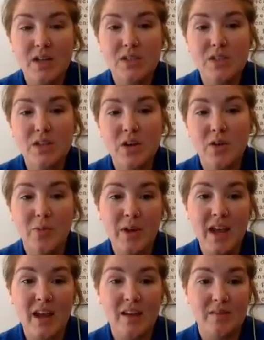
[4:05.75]
So we
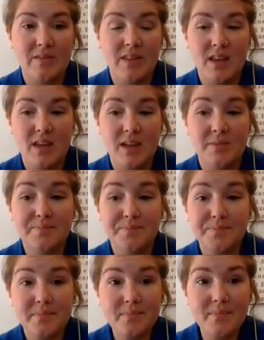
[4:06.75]
have the
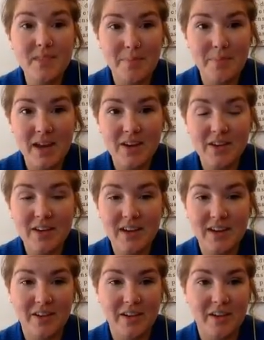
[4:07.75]
mayor in
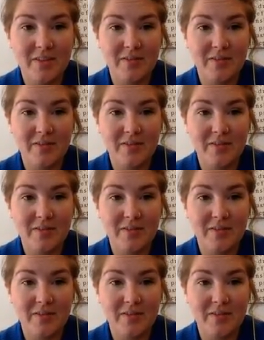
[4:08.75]
our